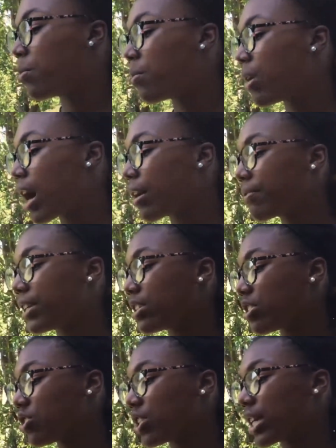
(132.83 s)
our
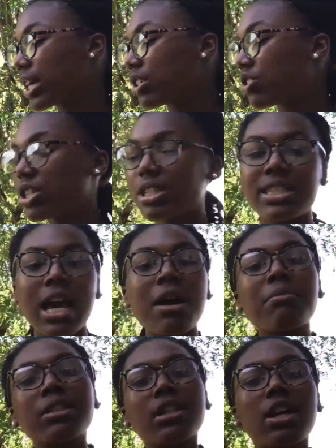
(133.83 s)
recent chicken. She's
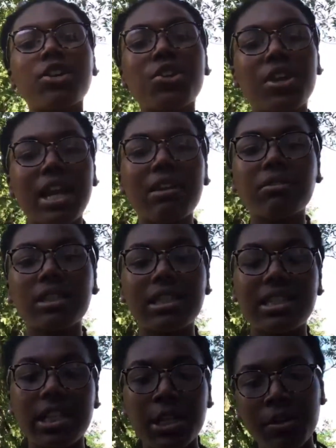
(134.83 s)
down below. You can't really
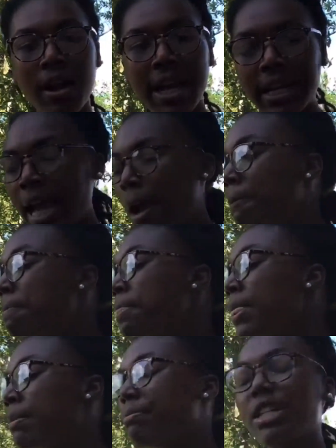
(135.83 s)
see her right now,
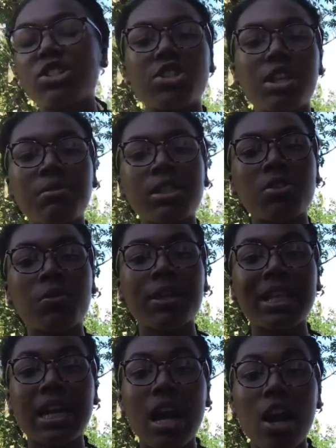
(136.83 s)
but she was the
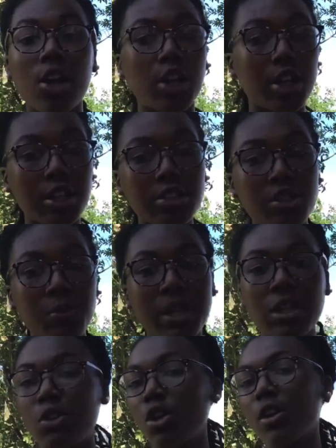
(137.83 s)
one that got hurt.
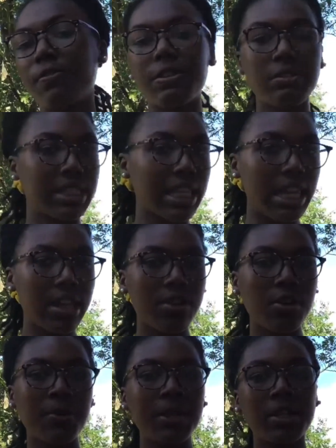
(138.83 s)
We don't know if it was
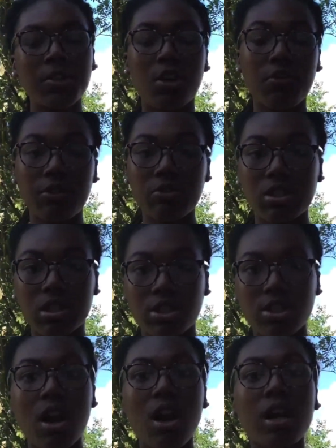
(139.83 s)
Eagle, we don't know if it was our
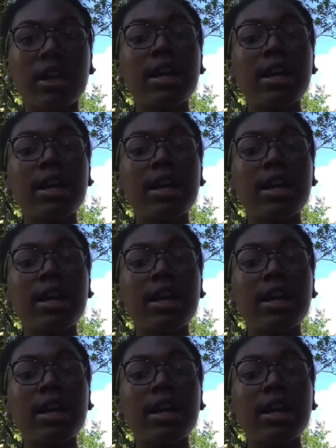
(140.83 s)
dog,